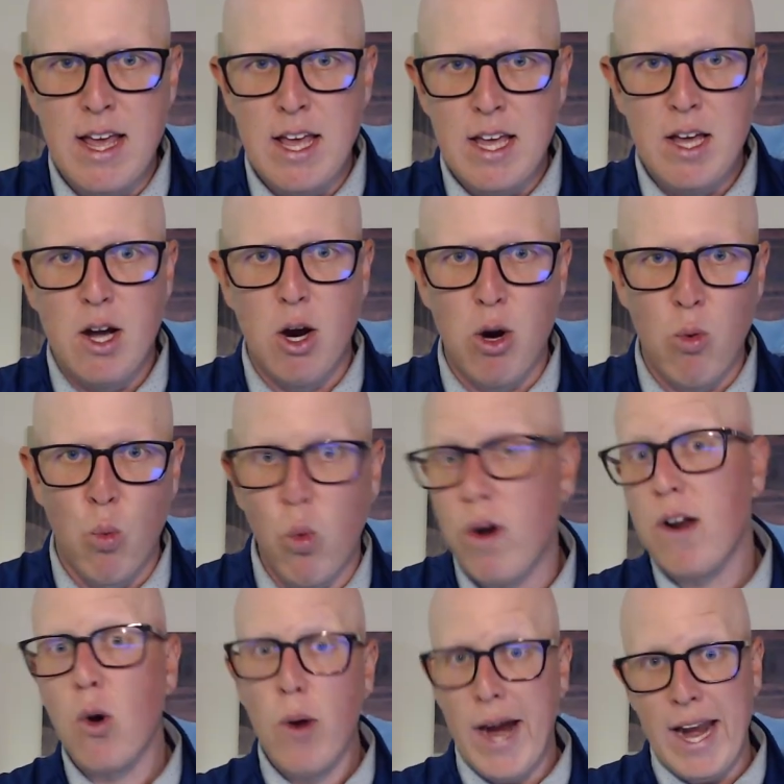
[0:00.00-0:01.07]
are
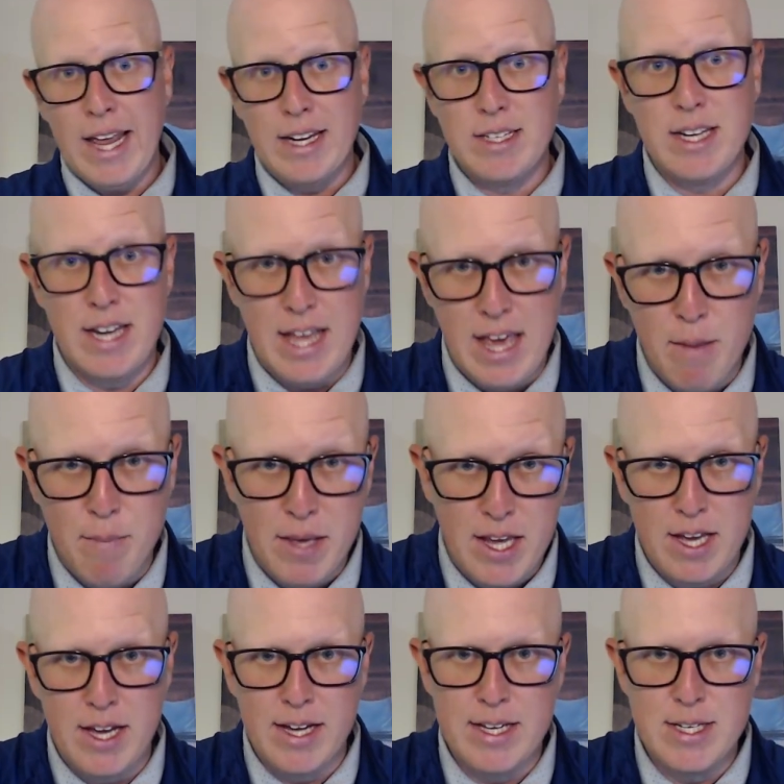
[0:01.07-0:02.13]
108ing today
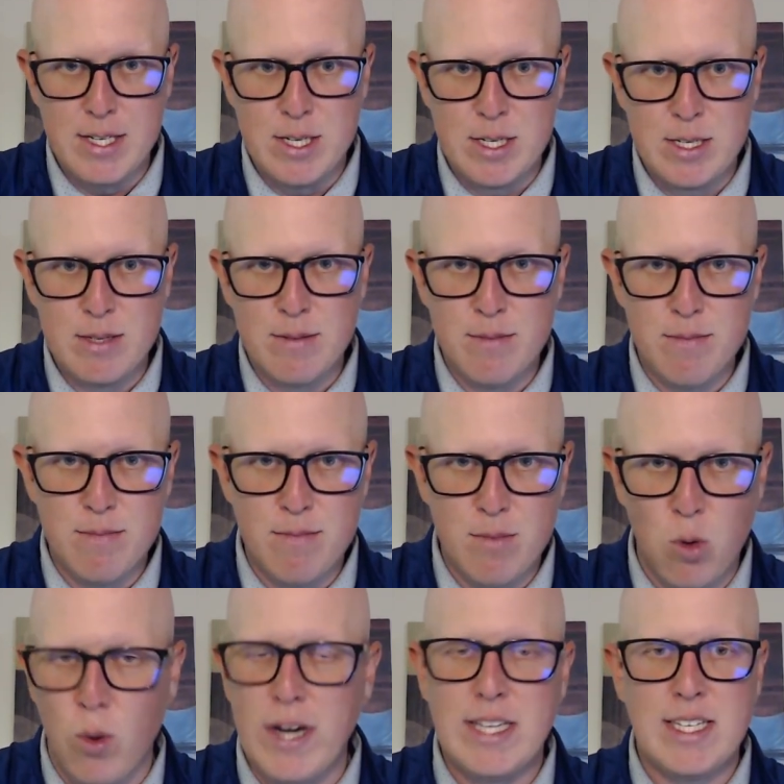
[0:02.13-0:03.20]
because the
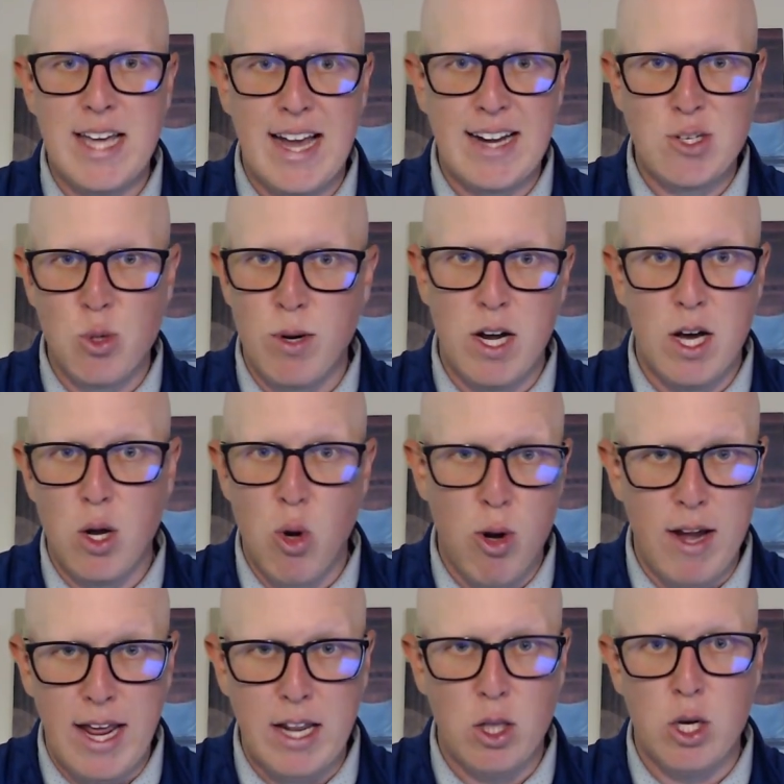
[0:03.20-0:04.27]
White Sox are at
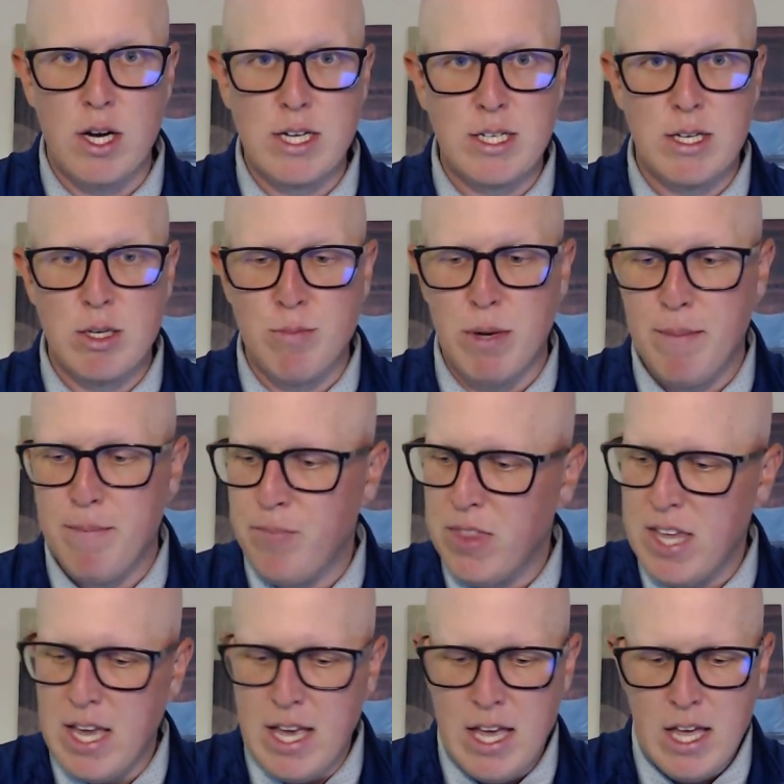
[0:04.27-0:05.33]
108 losses. But
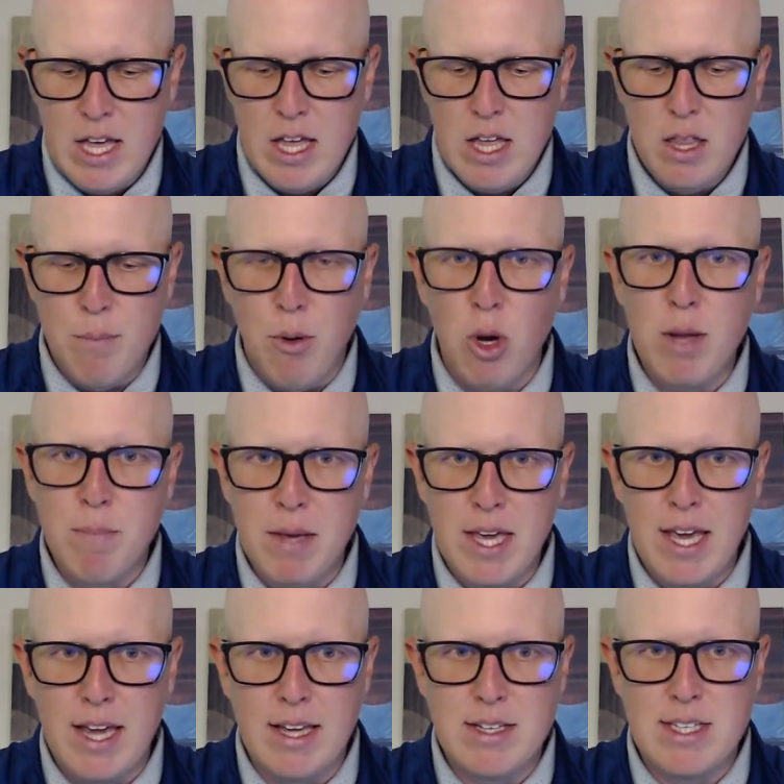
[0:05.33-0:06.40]
the point
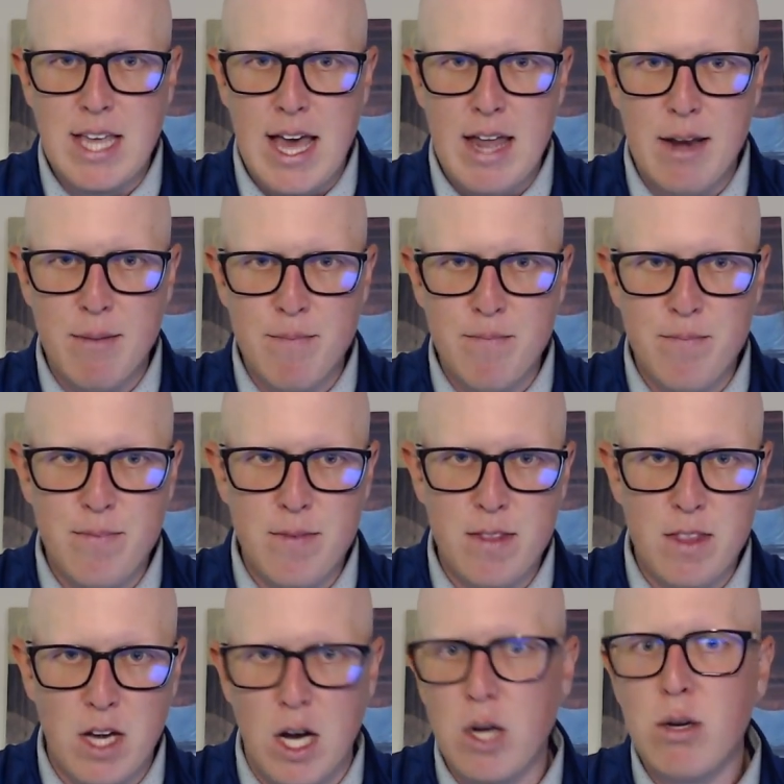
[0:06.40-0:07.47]
being is that
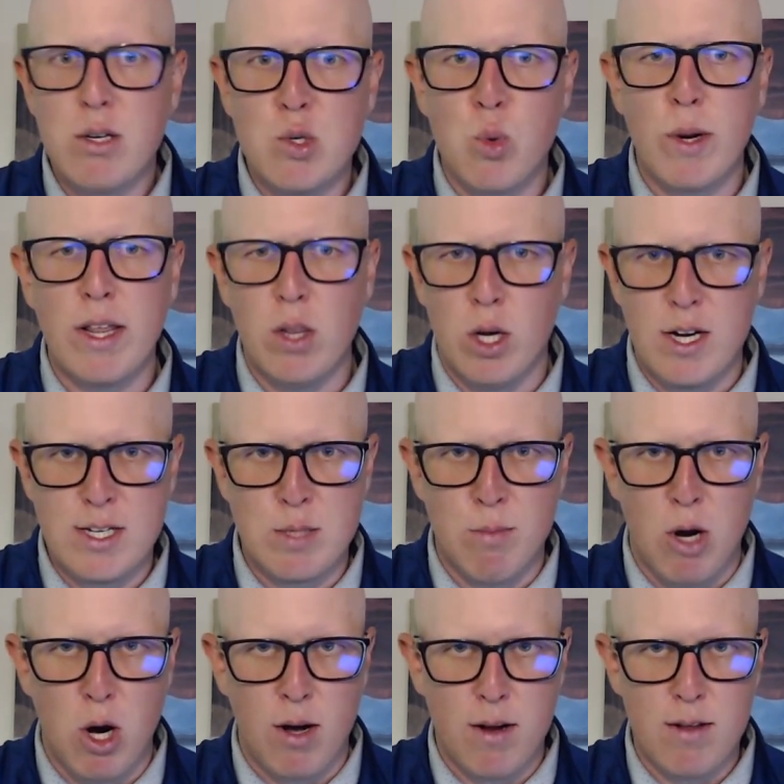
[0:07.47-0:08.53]
the 120 loss
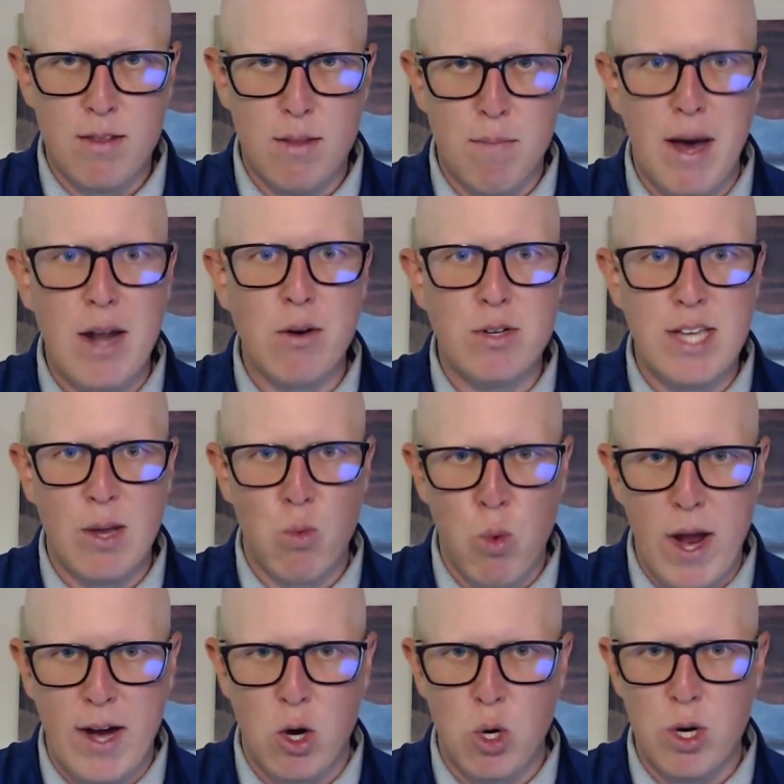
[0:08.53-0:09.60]
mark, the modern day
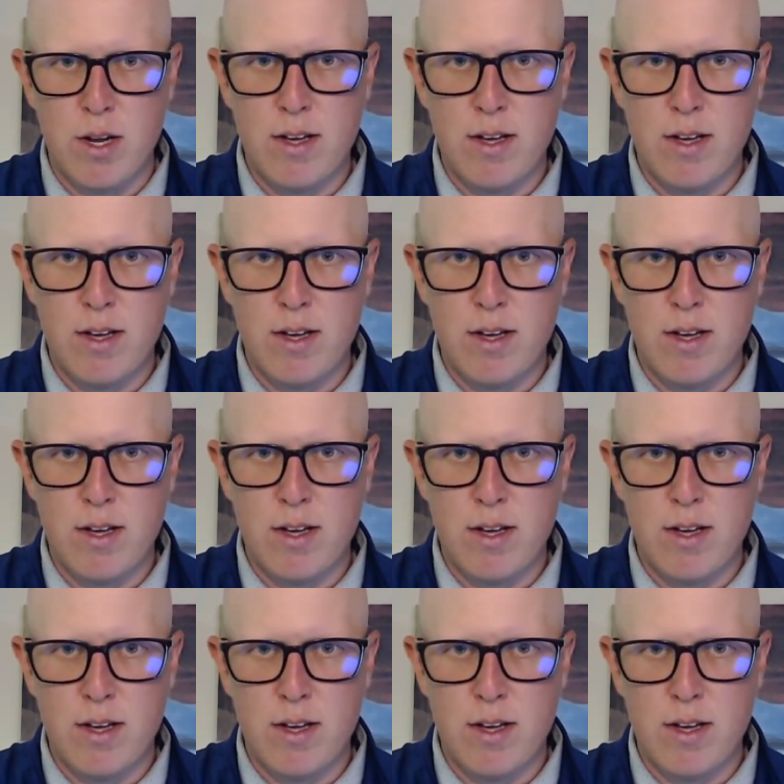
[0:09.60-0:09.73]
record